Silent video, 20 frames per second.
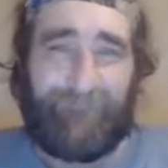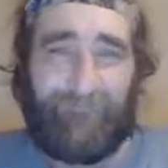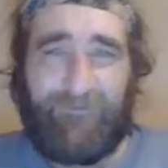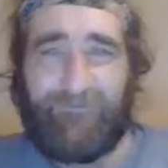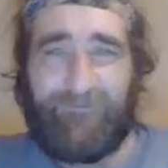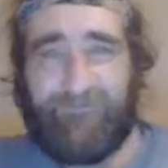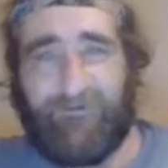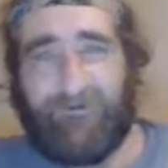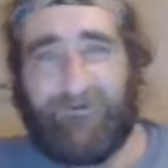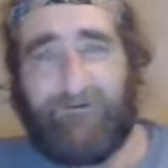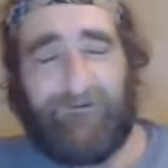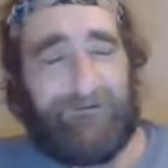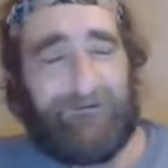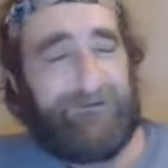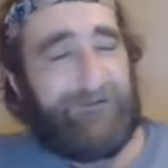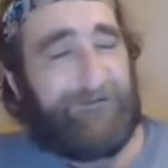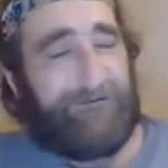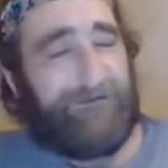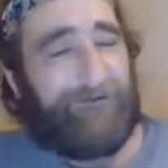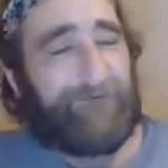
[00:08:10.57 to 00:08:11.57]
So
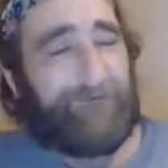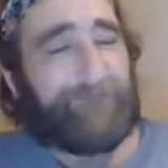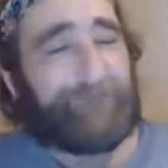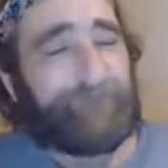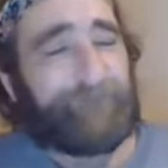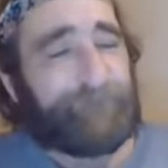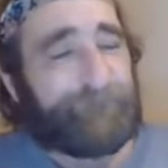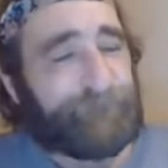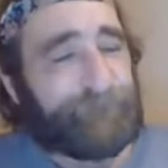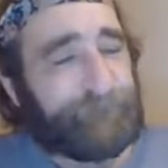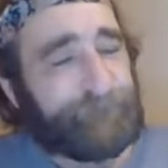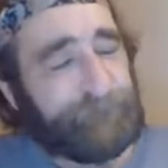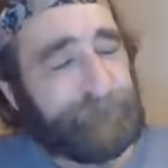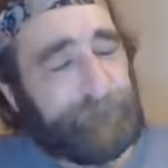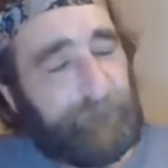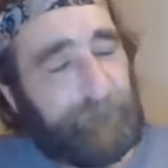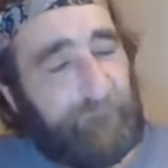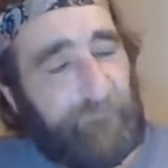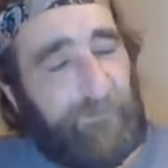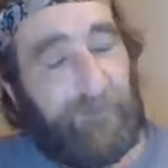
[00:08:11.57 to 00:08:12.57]
anyhow,
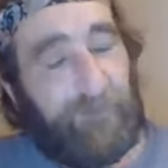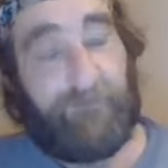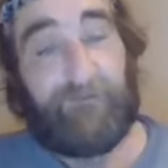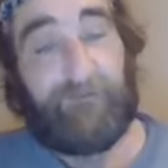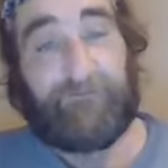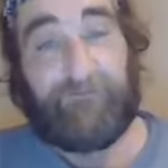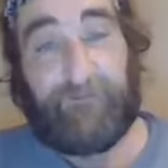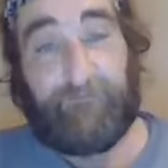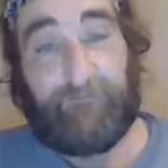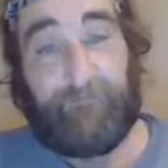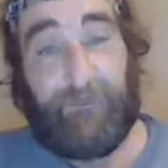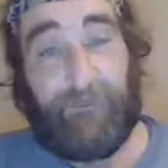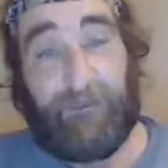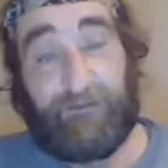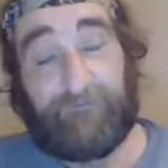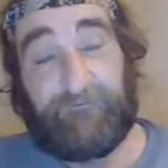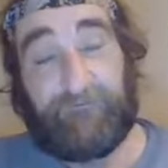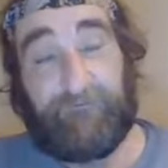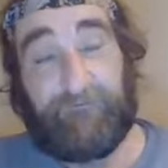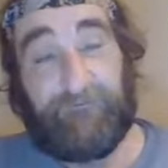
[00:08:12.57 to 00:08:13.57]
let's get
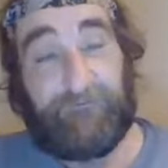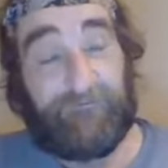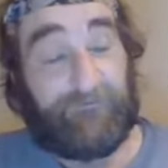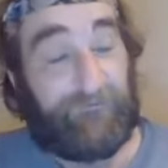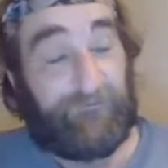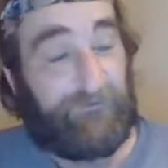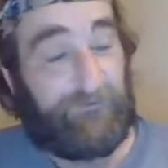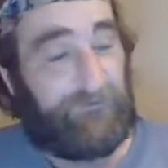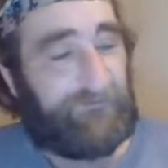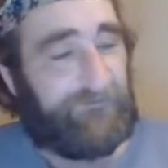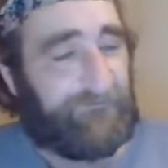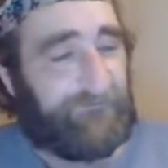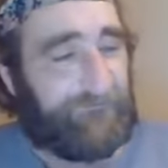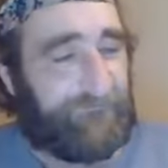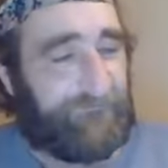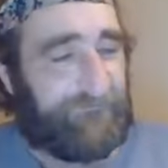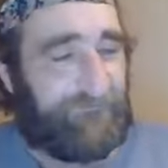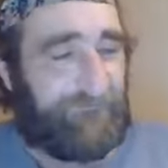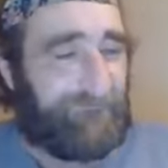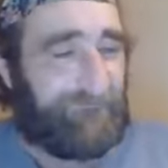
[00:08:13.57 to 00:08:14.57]
back to this
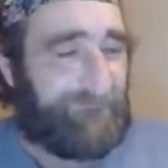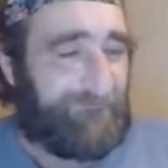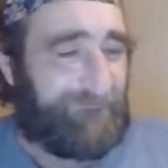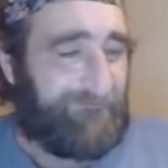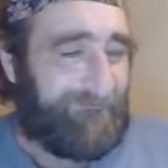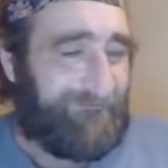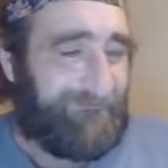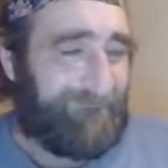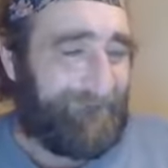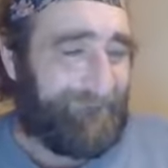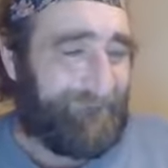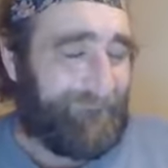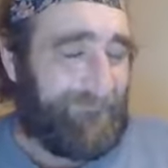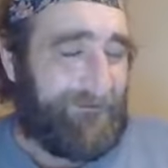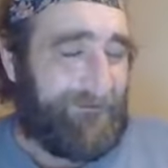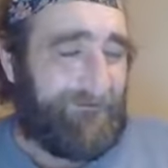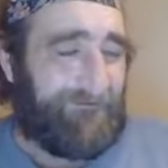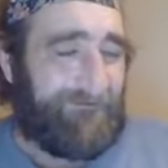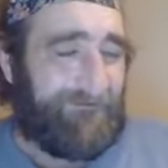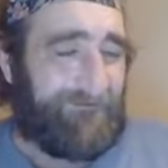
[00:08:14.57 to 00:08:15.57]
list,
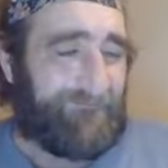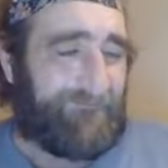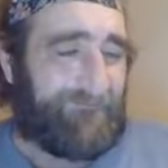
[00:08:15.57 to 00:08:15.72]
huh?